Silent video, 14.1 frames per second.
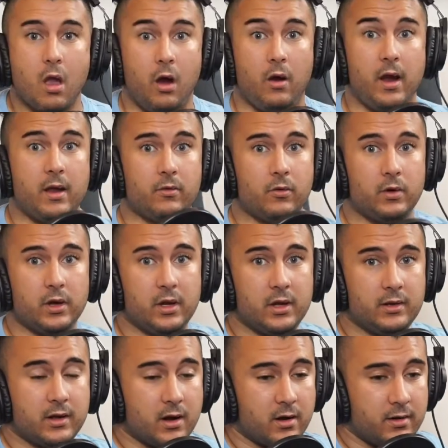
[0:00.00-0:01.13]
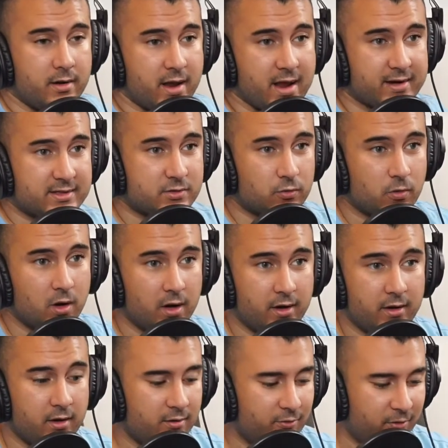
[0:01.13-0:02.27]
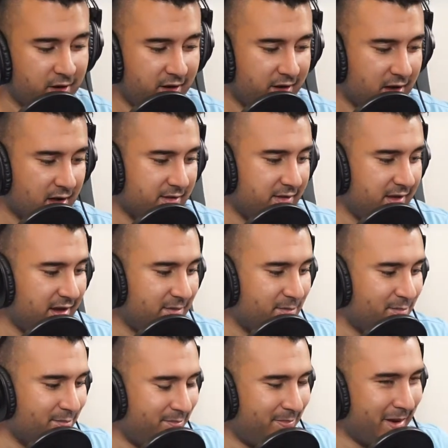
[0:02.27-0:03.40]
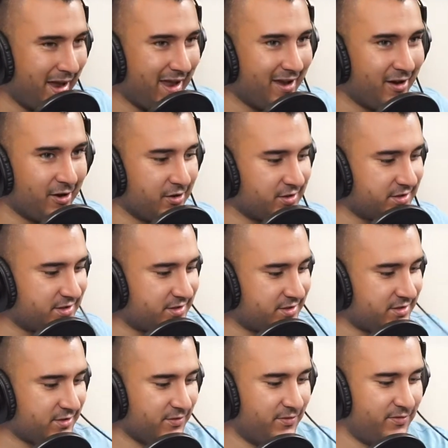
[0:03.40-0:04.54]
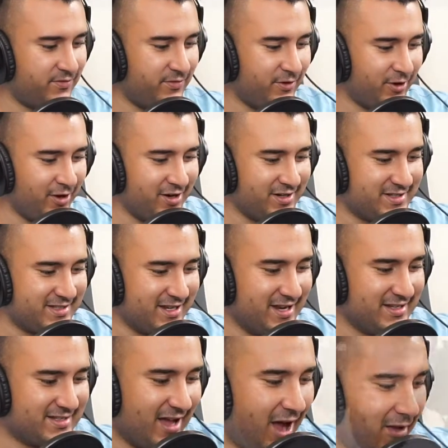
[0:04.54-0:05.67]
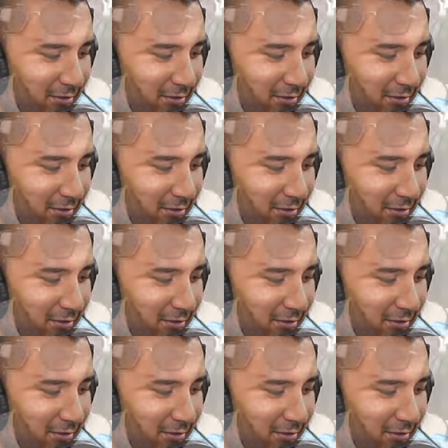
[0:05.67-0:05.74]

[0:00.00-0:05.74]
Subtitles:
All right, with our next one, we got the Bears versus the